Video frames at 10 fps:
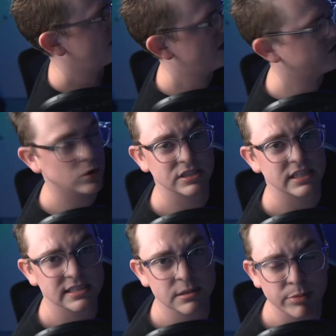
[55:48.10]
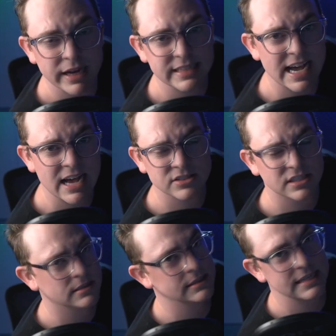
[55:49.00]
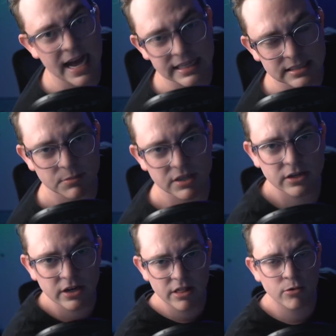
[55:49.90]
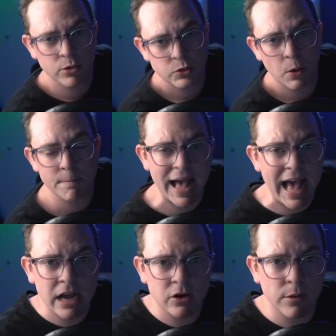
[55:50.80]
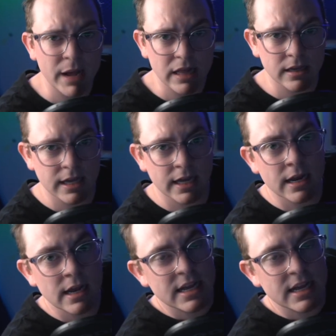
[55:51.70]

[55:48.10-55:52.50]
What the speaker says: Of course, it doesn't break down, so this is not something you're going to throw into a bag or a Pelican.